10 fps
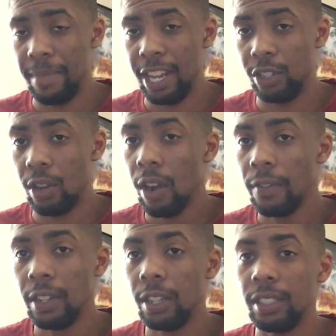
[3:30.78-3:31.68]
Andrew
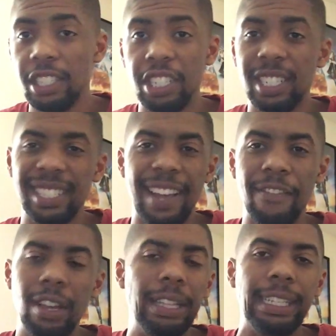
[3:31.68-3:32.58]
Garfield. It's just I
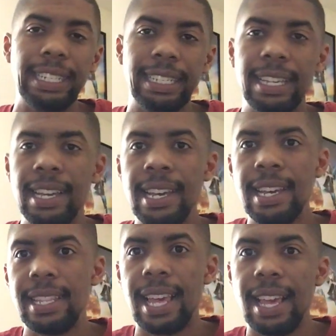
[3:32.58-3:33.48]
felt like
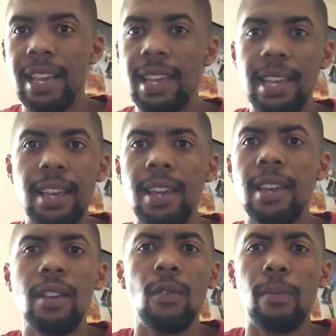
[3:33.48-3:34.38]
they
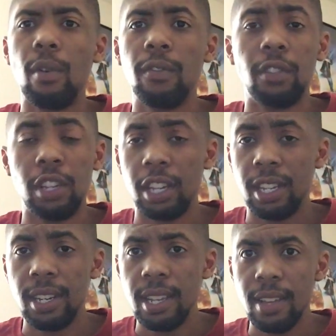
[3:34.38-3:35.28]
were both
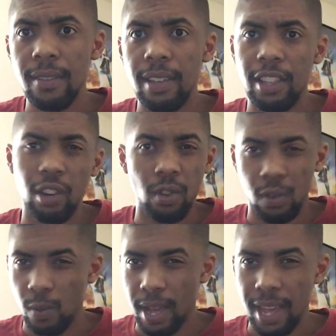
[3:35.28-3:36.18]
good in their
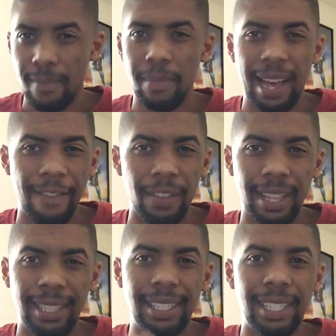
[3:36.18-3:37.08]
own way, but I feel
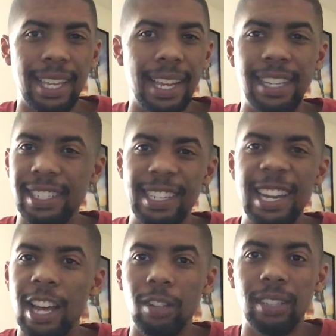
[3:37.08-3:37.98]
like this kid
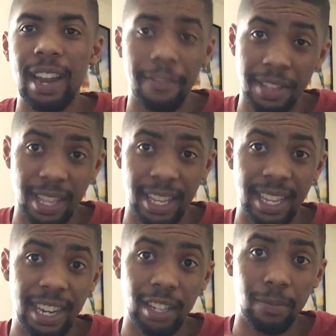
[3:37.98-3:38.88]
nailed everything.
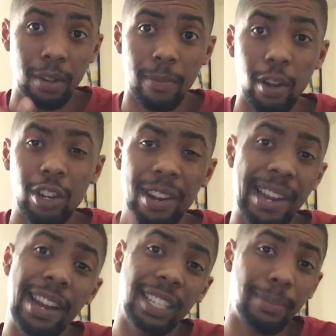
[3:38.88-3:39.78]
He nailed Peter Parker and he
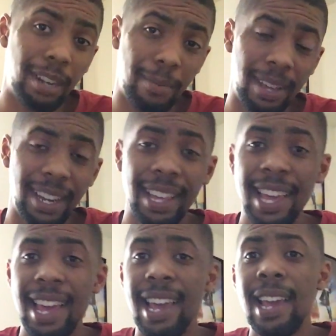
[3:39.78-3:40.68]
nailed Spider-Man,
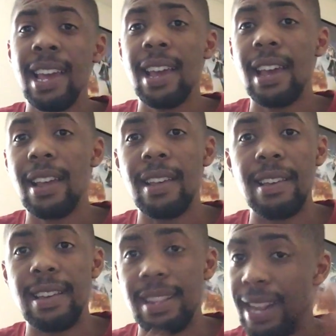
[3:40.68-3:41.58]

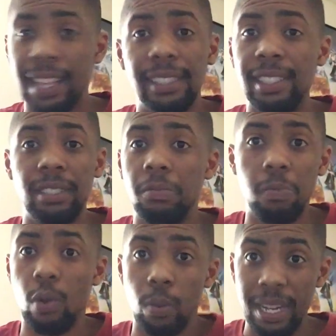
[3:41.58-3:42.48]
and that's
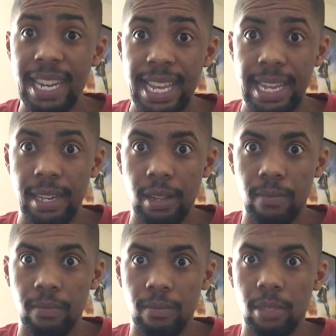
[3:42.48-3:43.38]
what we need.
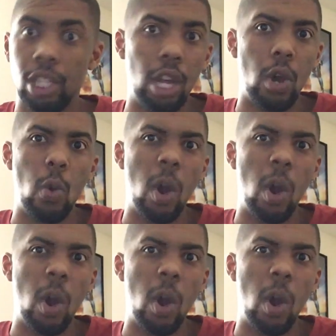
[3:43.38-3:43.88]
So